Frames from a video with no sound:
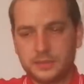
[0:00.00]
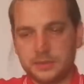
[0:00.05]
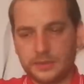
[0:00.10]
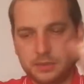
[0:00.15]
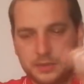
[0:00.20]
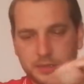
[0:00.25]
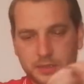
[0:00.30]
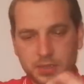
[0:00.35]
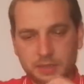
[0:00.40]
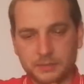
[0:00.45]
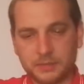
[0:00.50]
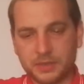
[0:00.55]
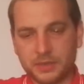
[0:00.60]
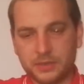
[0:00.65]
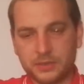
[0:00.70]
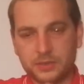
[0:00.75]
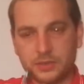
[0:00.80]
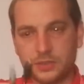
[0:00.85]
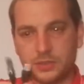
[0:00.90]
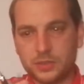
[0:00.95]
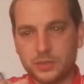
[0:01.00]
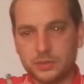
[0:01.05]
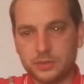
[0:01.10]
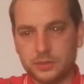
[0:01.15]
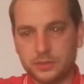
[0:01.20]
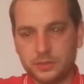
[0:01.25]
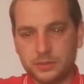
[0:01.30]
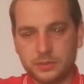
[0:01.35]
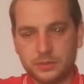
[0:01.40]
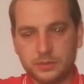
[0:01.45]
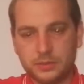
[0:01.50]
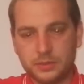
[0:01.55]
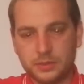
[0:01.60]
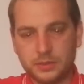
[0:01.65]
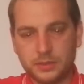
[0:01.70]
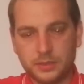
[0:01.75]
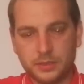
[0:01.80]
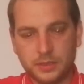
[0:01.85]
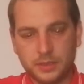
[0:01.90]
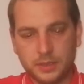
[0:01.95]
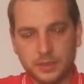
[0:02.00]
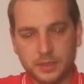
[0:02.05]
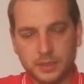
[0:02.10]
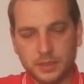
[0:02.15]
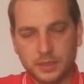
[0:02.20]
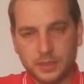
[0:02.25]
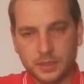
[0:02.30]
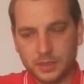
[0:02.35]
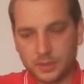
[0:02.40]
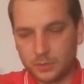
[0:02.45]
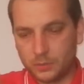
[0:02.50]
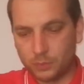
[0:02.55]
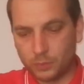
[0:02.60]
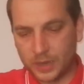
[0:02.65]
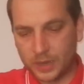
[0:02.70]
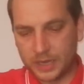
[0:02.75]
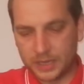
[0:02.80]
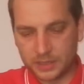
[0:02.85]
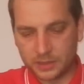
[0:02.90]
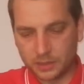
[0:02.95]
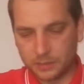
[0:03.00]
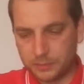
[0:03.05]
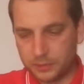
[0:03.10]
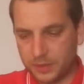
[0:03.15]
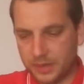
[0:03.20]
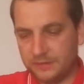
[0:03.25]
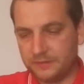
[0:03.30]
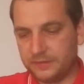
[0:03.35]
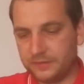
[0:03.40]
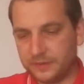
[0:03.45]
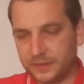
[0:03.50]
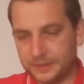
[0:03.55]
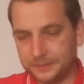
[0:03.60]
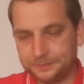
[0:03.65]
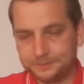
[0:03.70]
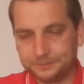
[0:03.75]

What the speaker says: I'm going to show you where you've got to put everything.